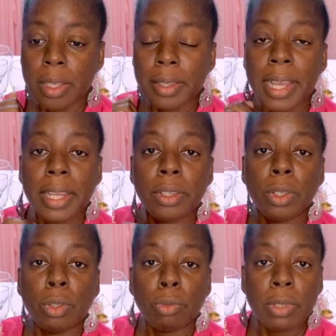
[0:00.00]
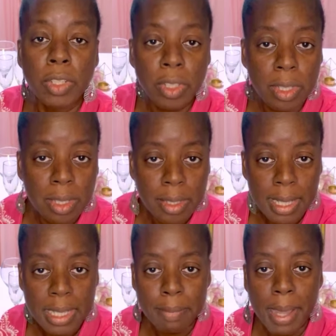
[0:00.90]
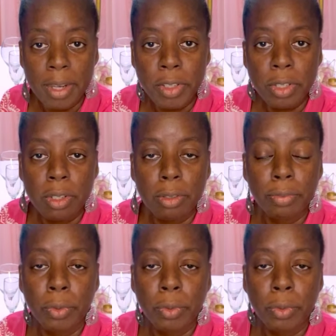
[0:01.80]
then regional sales manager